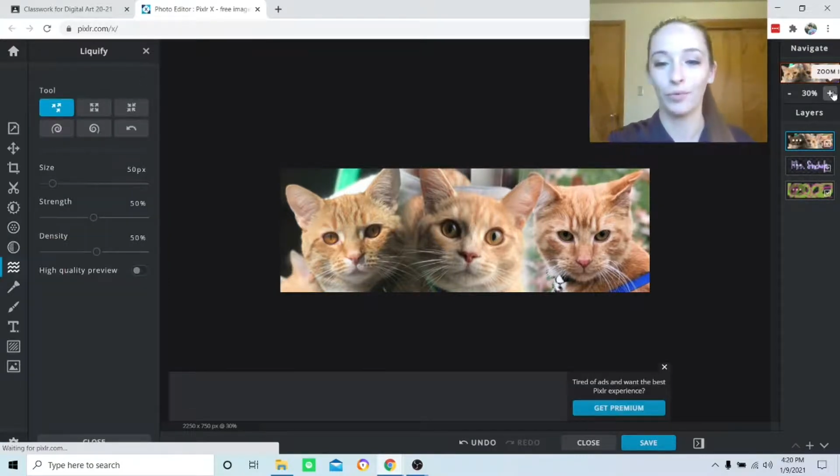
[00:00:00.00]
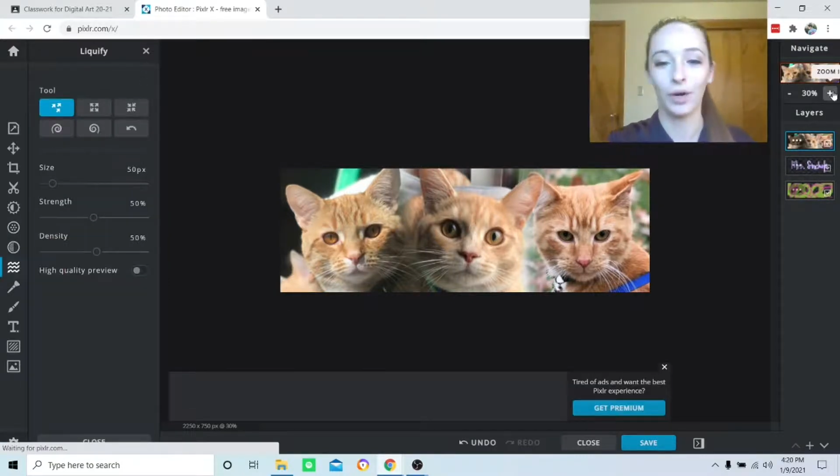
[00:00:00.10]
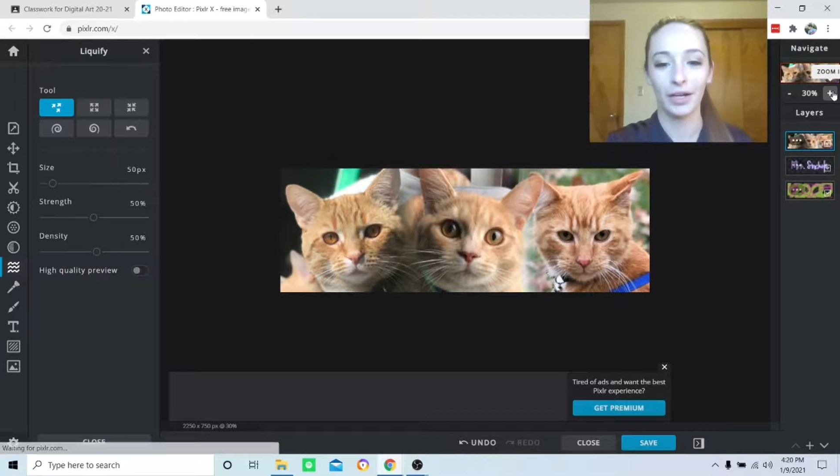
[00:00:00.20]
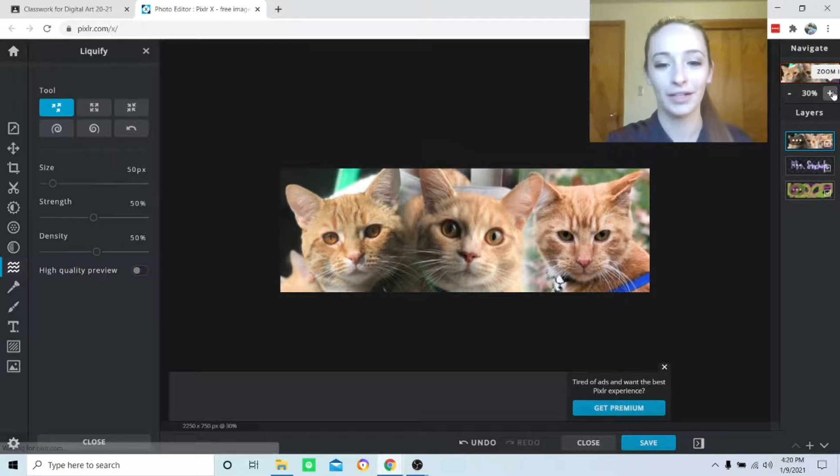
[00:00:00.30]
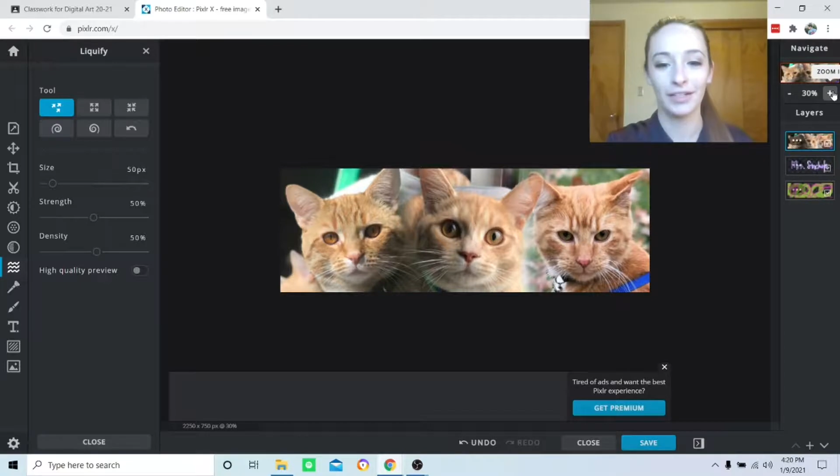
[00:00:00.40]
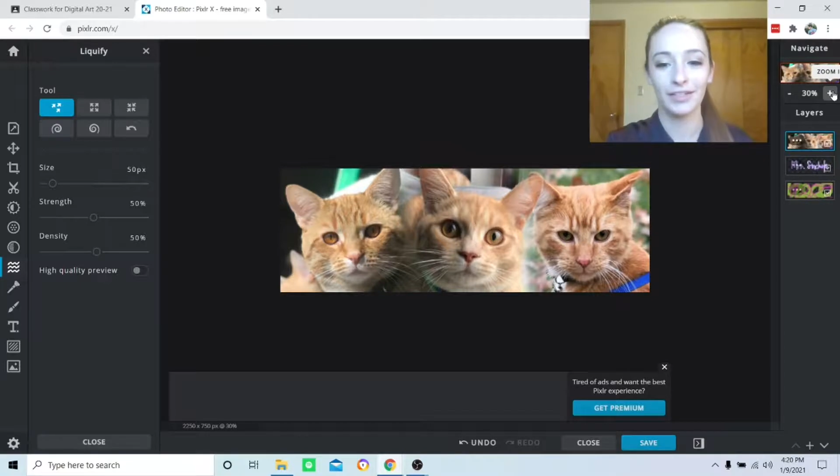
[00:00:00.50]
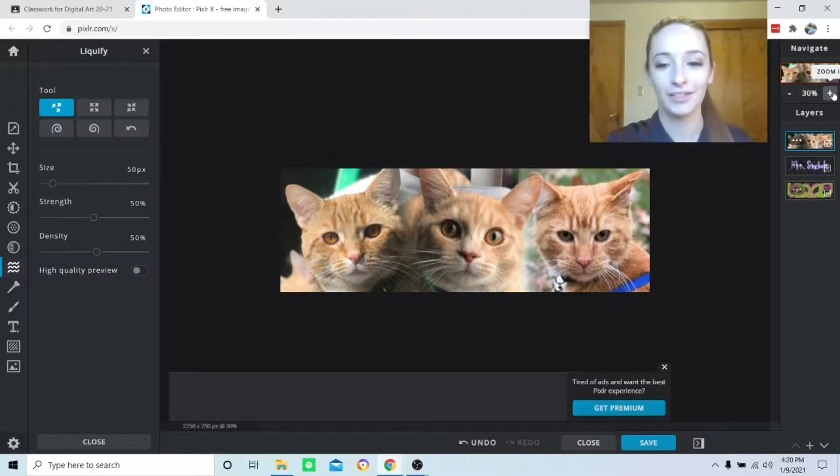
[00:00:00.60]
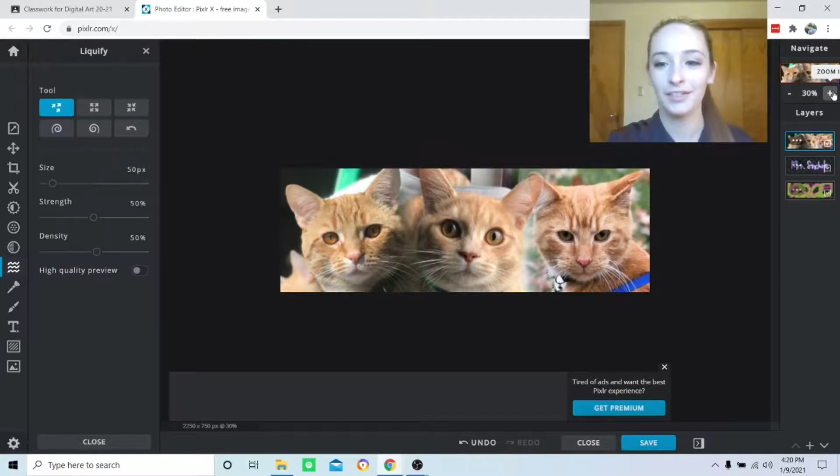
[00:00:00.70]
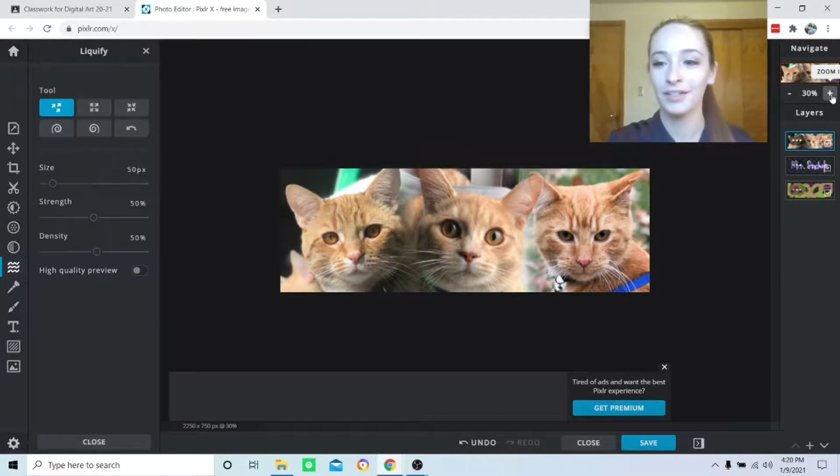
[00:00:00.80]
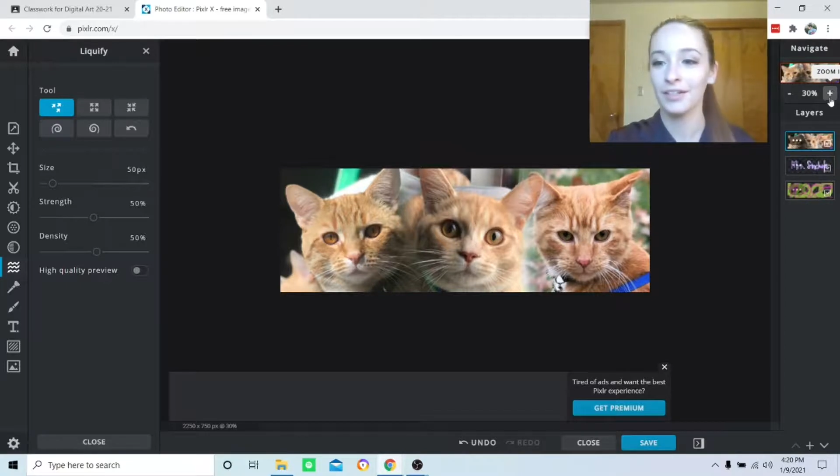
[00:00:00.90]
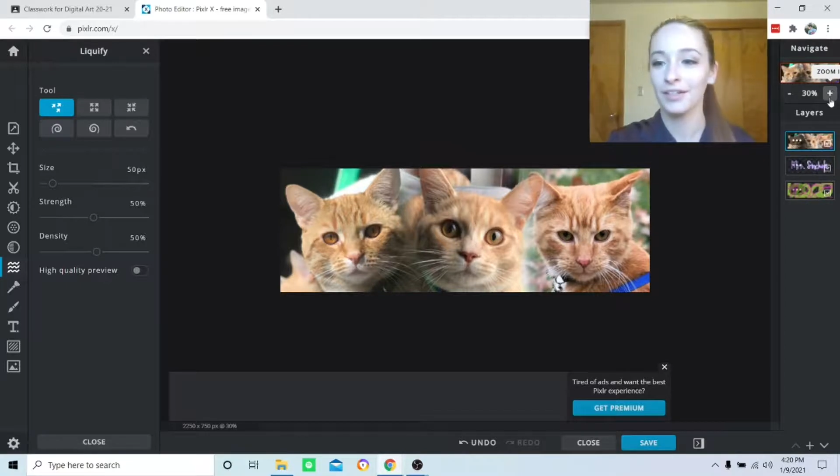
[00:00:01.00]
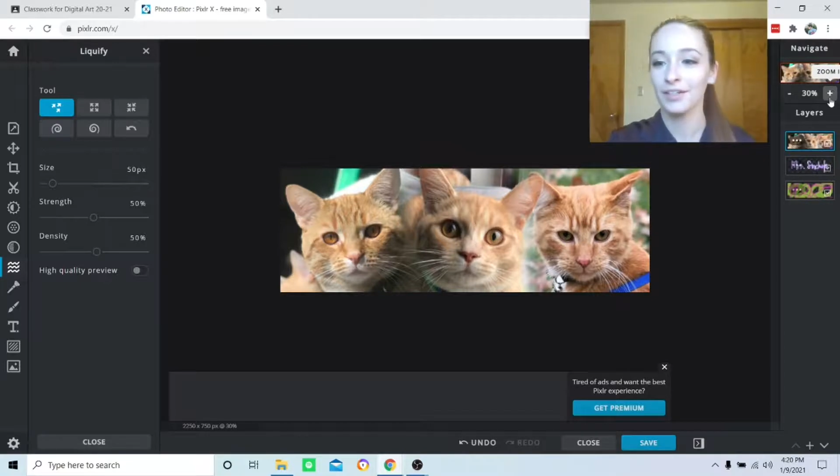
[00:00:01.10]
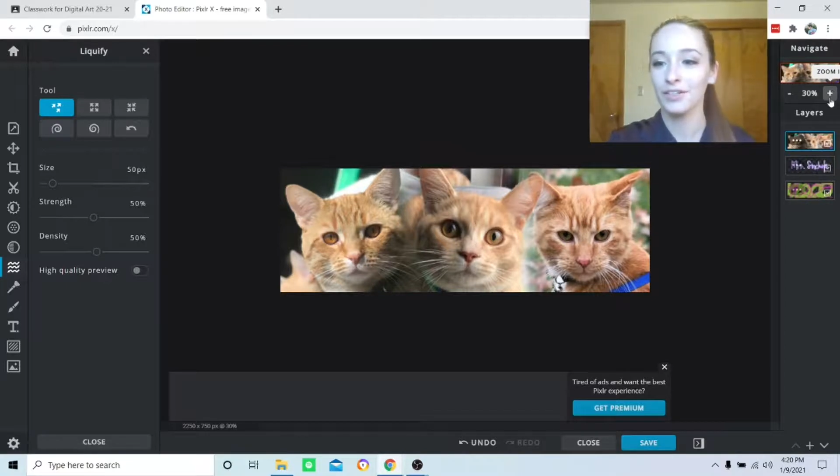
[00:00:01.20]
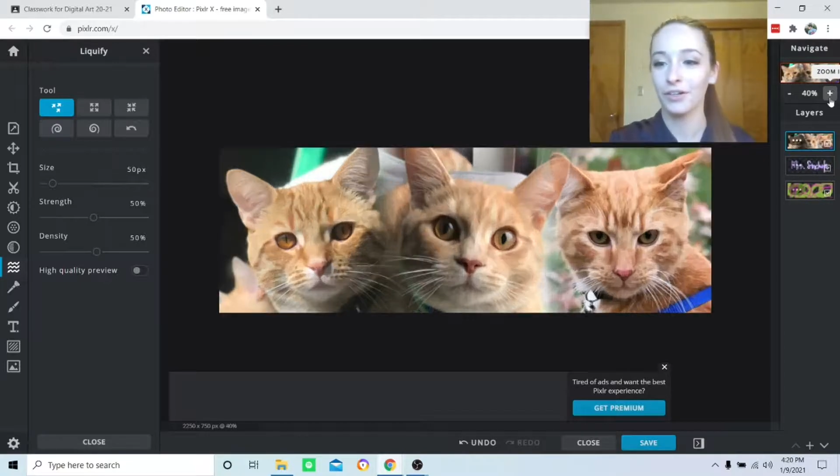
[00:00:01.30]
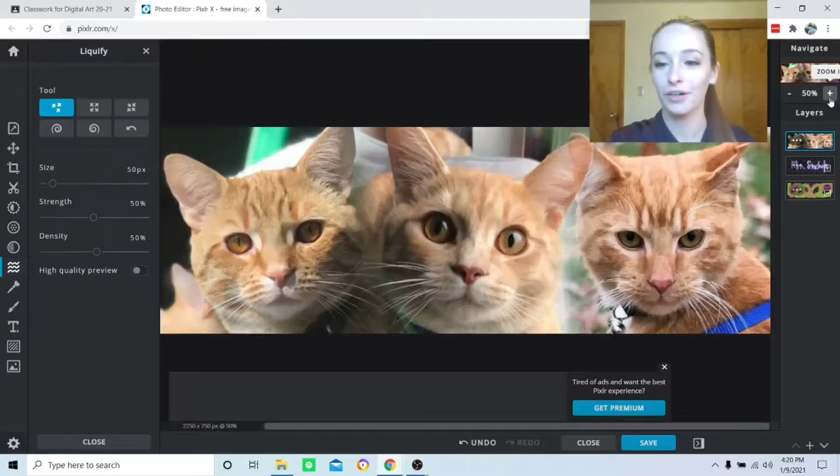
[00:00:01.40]
wonkiness
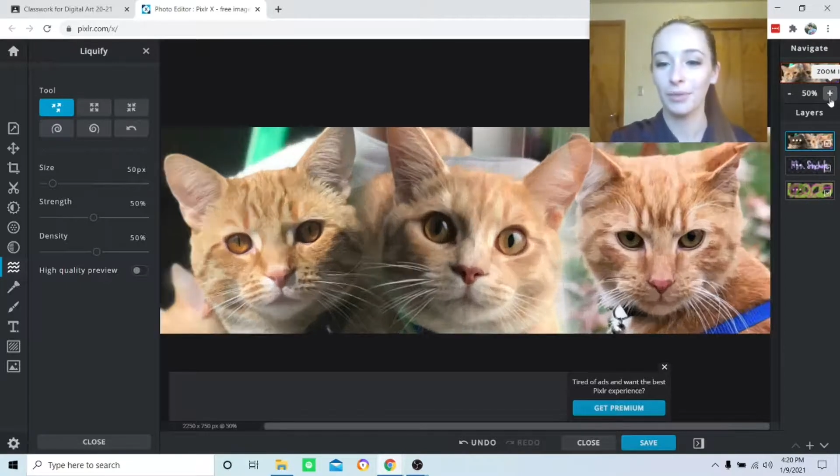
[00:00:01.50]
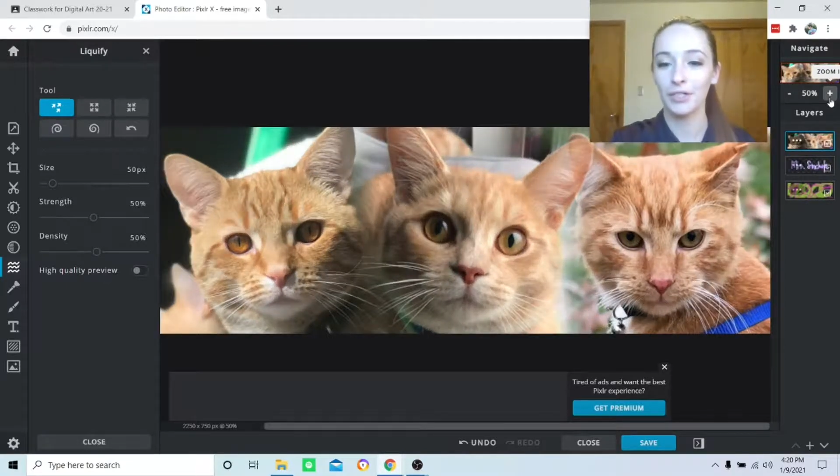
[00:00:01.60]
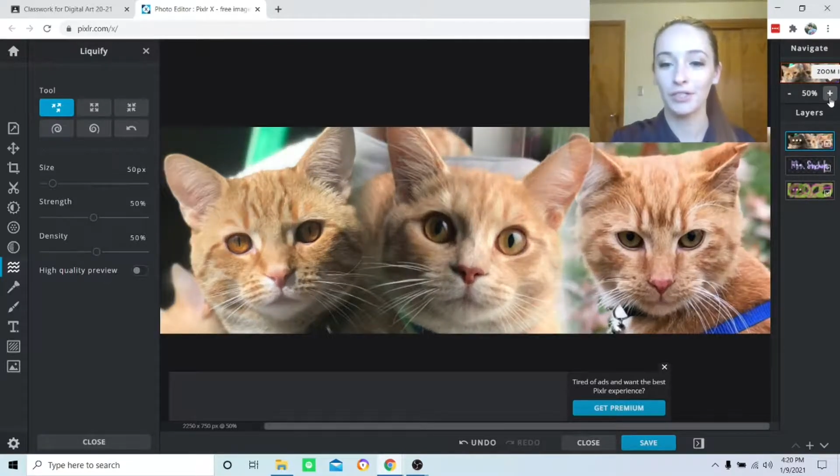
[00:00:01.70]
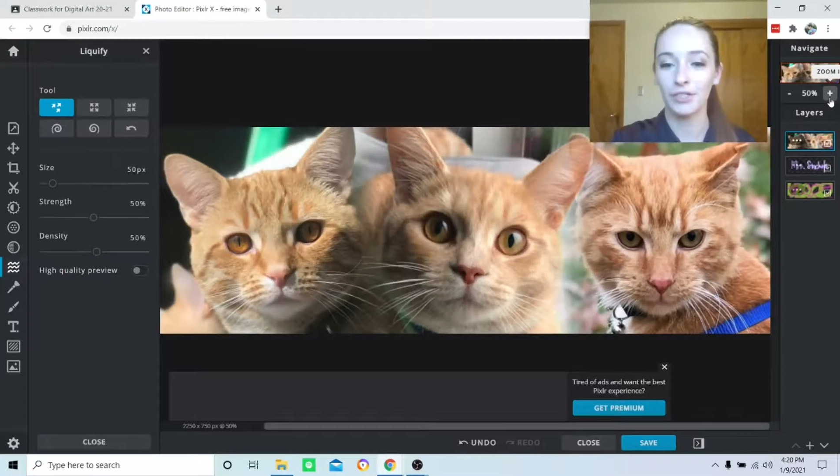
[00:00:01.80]
to your image.